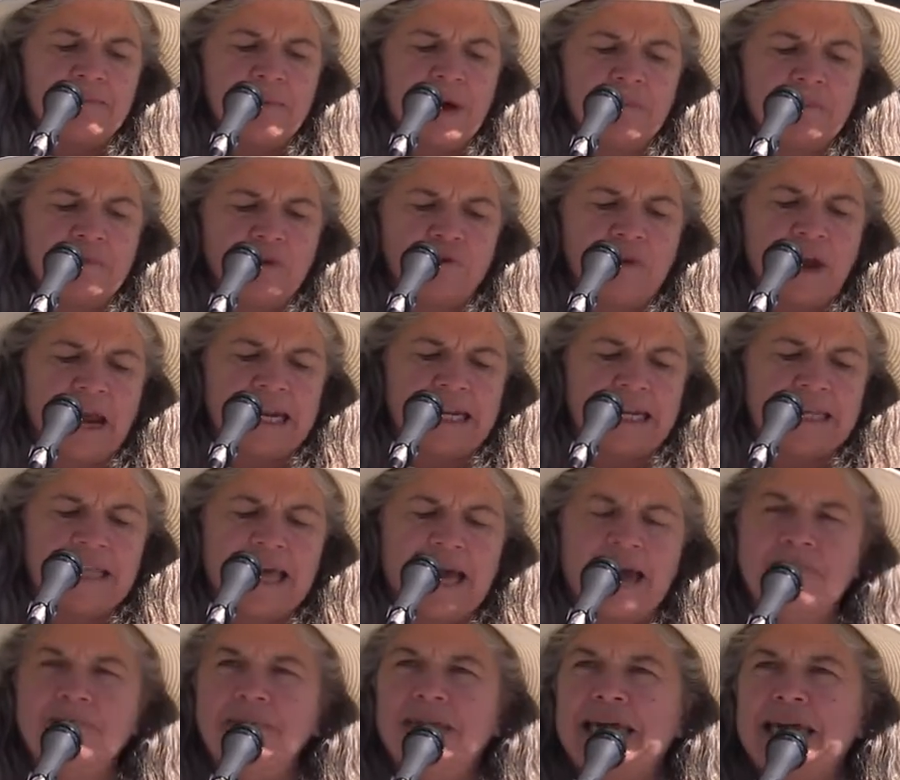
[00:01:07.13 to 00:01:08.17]
upgrading
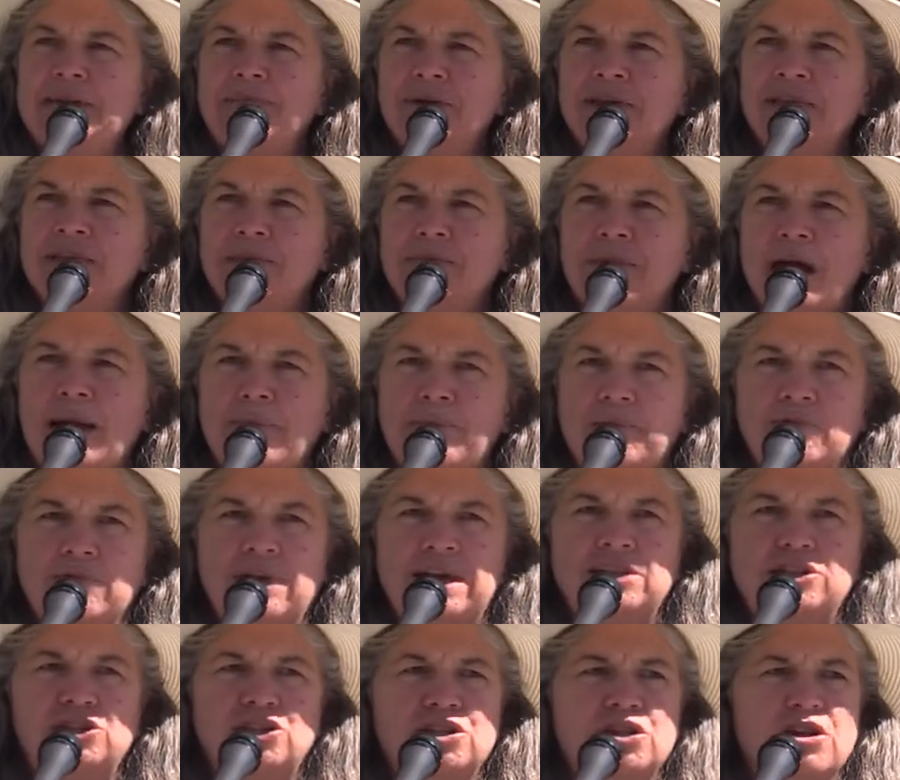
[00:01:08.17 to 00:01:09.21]
them, keeping them
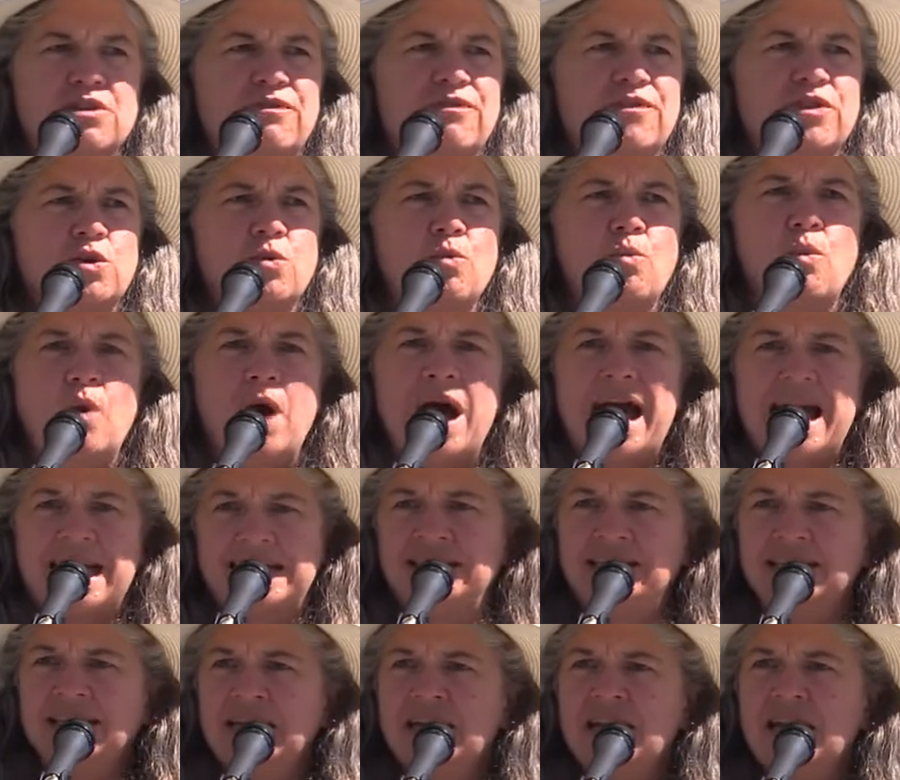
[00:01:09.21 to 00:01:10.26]
operational for
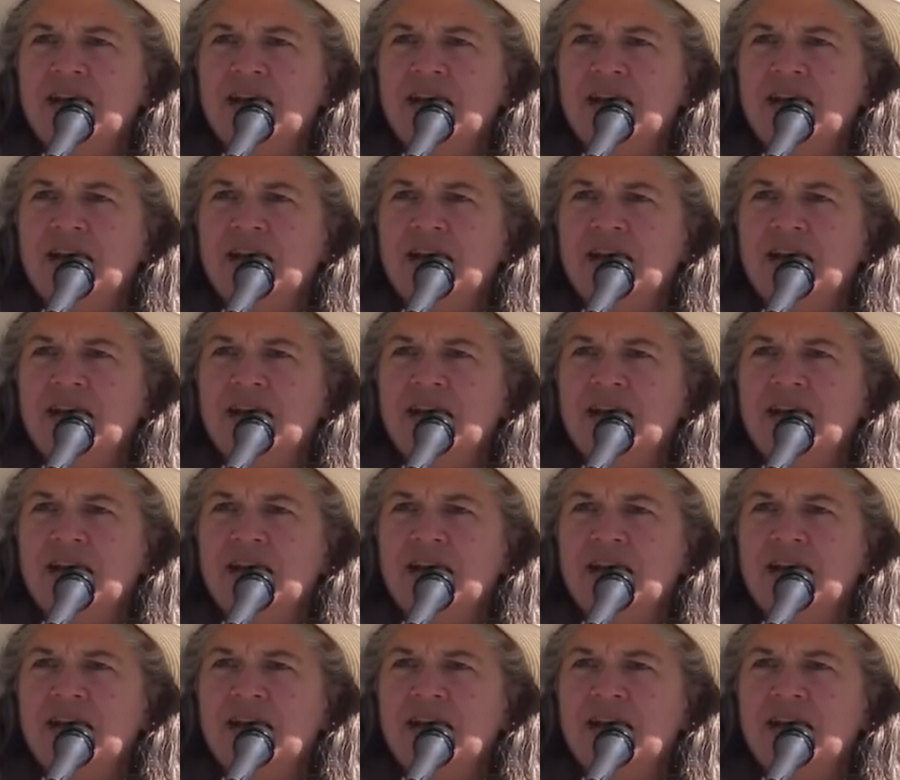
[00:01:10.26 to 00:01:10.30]
what?